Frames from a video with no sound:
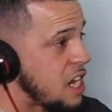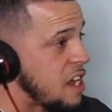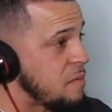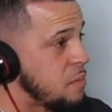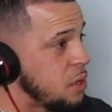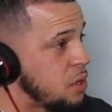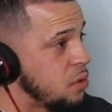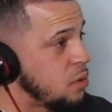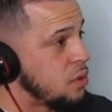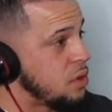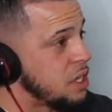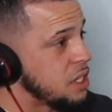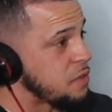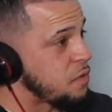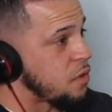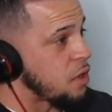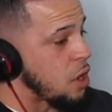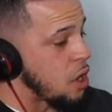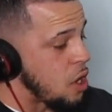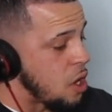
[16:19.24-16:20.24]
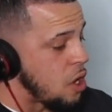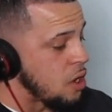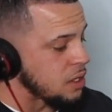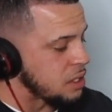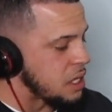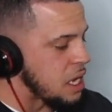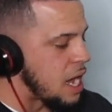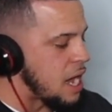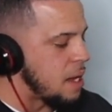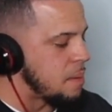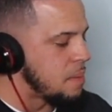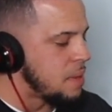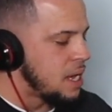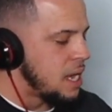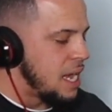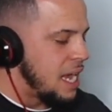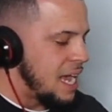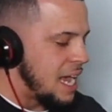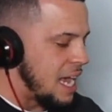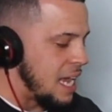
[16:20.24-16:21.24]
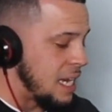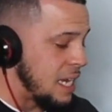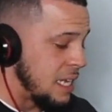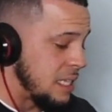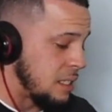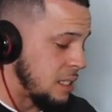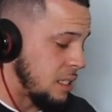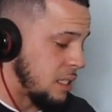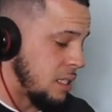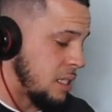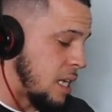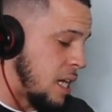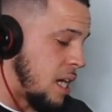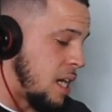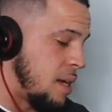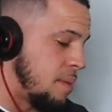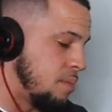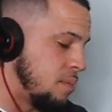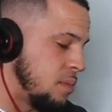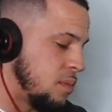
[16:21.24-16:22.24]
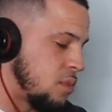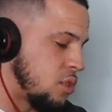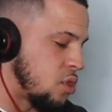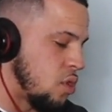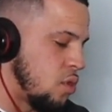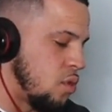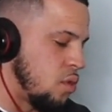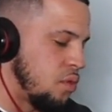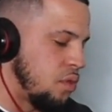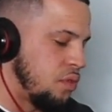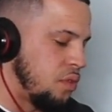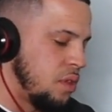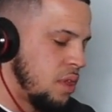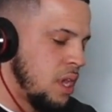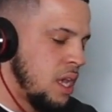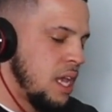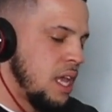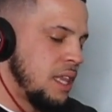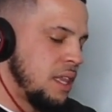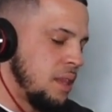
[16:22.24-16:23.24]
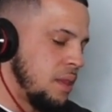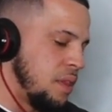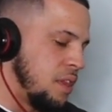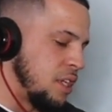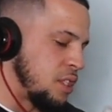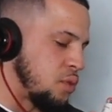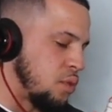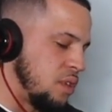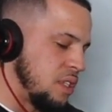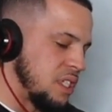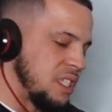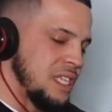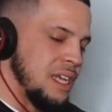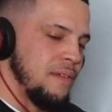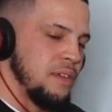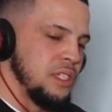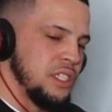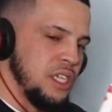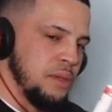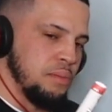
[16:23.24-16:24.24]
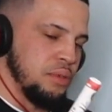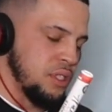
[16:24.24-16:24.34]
that have been doing this for a long time. And it's, this one is 17%